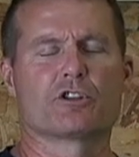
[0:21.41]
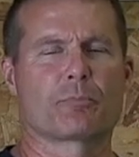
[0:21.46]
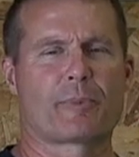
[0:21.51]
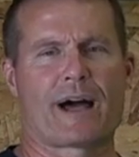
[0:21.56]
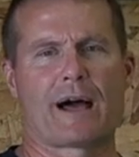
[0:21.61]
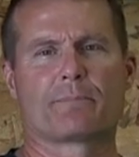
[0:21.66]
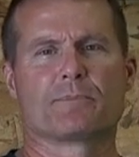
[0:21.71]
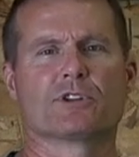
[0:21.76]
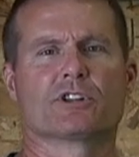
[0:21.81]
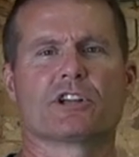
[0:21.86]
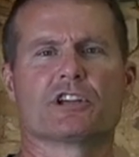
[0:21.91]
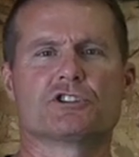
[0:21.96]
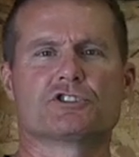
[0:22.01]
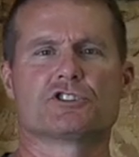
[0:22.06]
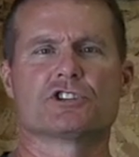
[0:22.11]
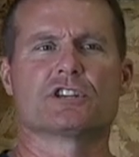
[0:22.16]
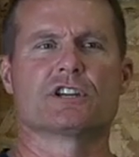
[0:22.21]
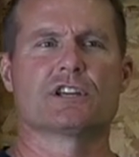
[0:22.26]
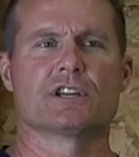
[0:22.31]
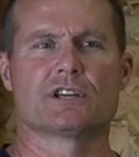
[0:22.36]
The
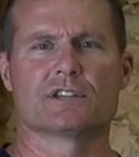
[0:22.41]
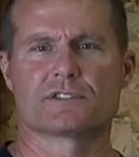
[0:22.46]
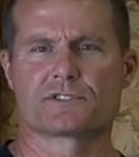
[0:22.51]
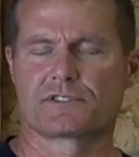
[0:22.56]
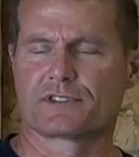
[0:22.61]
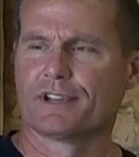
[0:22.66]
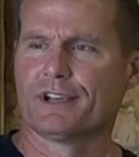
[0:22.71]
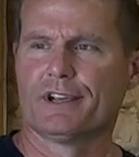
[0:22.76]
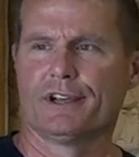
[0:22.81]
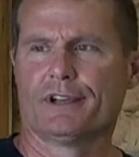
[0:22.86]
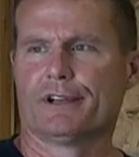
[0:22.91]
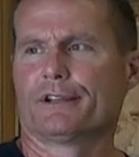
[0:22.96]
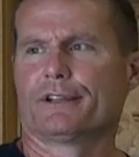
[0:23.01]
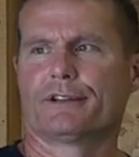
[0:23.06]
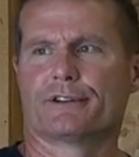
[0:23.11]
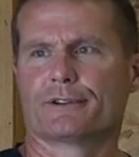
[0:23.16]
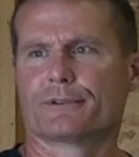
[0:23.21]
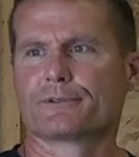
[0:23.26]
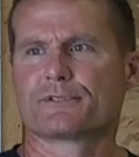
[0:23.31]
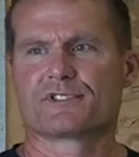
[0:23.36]
population is,
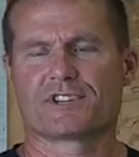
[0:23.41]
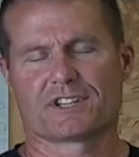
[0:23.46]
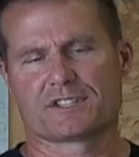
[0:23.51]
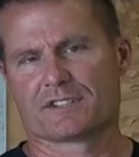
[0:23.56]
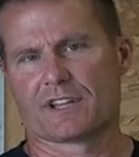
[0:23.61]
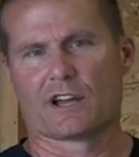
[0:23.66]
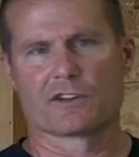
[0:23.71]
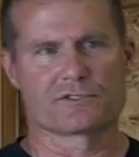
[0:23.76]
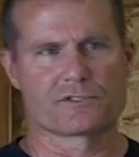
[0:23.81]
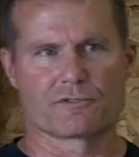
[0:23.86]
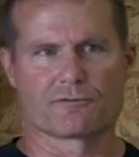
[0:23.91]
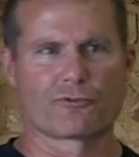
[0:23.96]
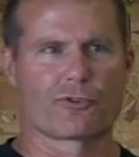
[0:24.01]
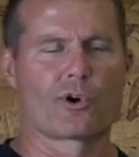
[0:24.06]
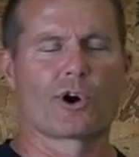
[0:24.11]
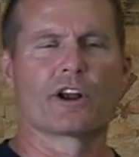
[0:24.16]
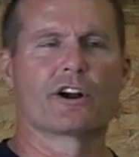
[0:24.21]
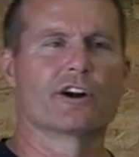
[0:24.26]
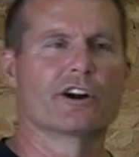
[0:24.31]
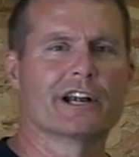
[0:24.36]

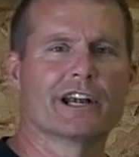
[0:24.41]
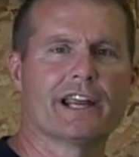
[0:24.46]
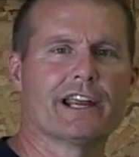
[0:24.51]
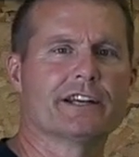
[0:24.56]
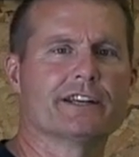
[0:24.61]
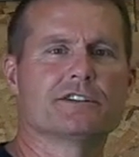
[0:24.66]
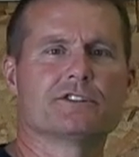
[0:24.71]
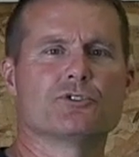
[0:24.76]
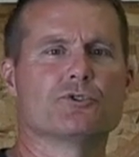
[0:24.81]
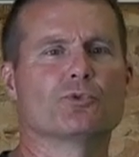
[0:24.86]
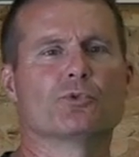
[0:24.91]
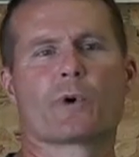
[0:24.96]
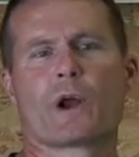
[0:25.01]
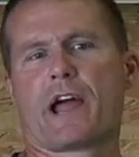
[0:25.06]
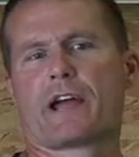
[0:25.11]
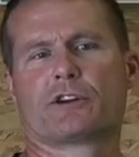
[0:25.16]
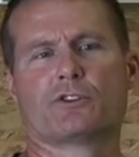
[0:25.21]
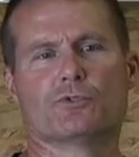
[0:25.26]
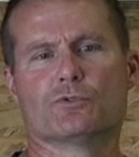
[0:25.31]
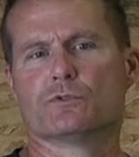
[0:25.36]
6,482
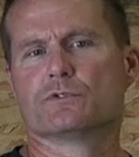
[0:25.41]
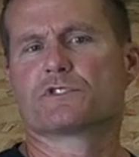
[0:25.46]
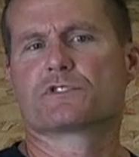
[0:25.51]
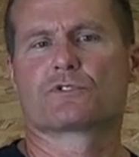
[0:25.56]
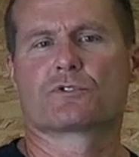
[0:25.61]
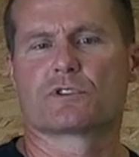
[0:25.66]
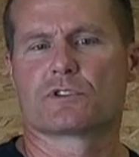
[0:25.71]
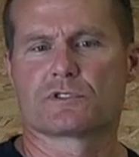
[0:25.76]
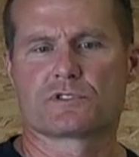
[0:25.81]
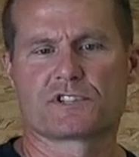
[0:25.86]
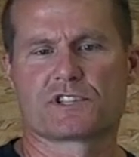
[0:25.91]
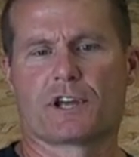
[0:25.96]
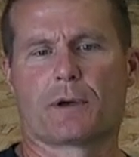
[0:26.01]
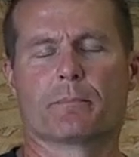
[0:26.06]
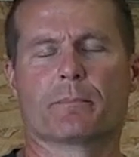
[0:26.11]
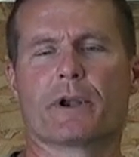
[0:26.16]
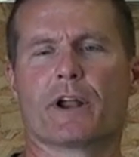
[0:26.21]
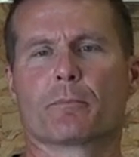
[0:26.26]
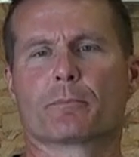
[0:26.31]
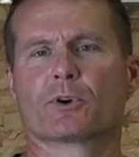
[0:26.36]
raccoons or
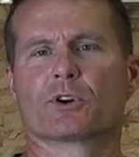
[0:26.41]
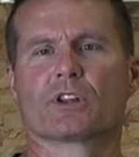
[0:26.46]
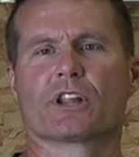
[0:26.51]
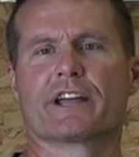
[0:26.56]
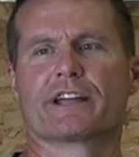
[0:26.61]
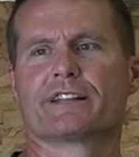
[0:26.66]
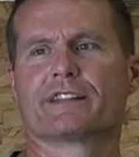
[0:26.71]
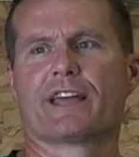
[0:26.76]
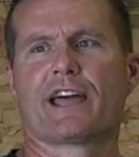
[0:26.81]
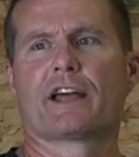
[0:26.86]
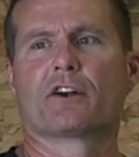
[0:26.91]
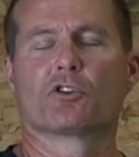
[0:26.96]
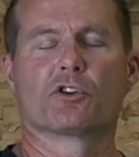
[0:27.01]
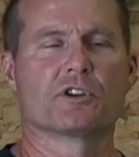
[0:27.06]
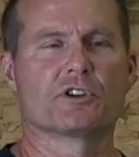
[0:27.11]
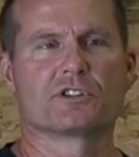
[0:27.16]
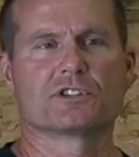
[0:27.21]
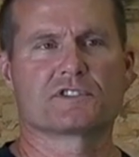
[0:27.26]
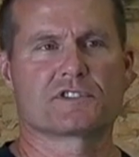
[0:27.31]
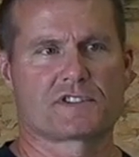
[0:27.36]
some number like that, or
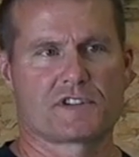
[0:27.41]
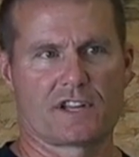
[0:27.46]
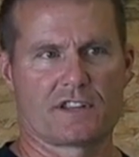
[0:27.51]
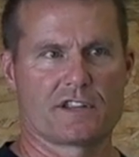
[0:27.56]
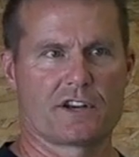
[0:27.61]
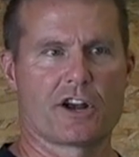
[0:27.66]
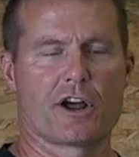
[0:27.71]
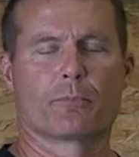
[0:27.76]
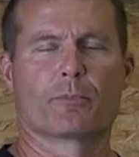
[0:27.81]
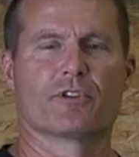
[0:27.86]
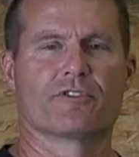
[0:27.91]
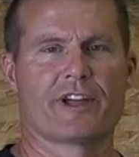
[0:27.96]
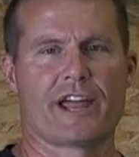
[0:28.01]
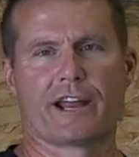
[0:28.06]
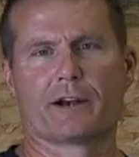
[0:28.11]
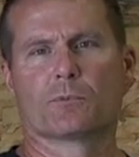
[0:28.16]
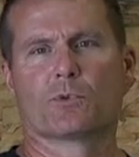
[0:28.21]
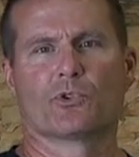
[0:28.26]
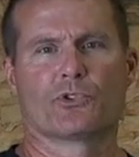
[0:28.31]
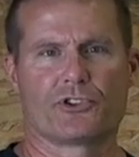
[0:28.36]
you could say the number of
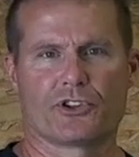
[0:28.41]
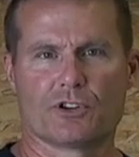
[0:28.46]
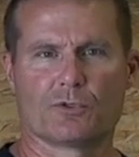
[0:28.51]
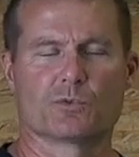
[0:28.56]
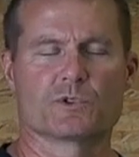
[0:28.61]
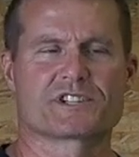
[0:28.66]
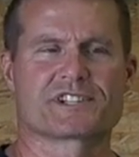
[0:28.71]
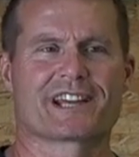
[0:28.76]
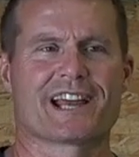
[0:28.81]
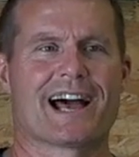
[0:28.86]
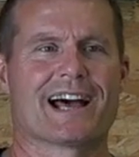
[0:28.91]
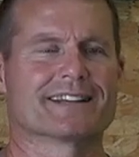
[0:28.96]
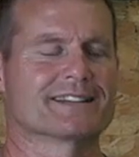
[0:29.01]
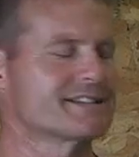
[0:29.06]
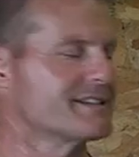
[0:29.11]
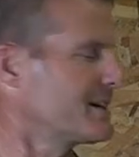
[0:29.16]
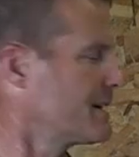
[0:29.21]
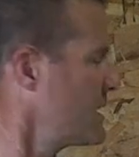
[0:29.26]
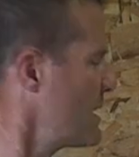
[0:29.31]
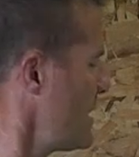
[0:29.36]
animals in
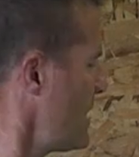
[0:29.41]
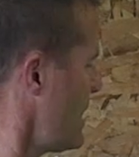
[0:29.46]
Wisconsin.